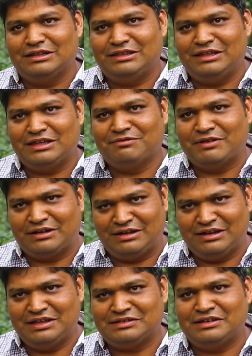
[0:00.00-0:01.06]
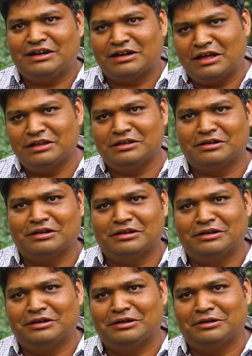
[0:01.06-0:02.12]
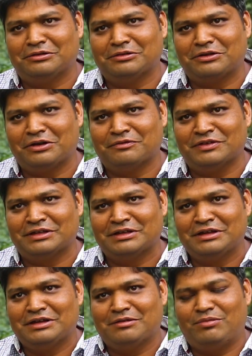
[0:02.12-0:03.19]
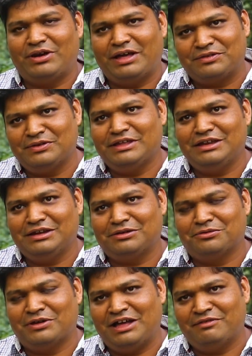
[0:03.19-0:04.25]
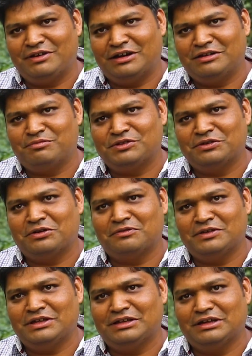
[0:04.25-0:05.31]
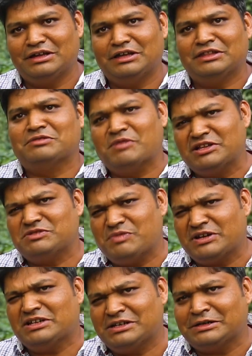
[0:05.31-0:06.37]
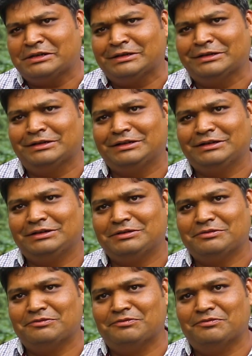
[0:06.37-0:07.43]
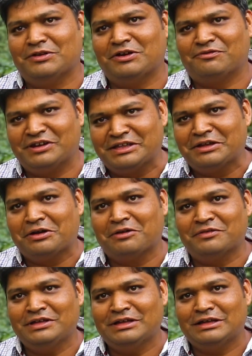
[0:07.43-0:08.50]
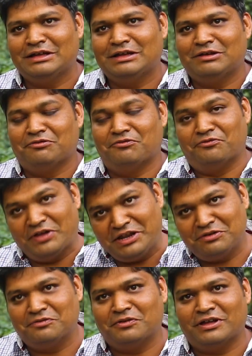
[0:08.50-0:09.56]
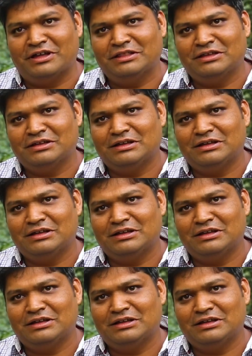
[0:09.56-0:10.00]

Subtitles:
they give that taste and color to the coffee. But actually, to have 100% coffee, it's much better way of drinking coffee. Very good for health.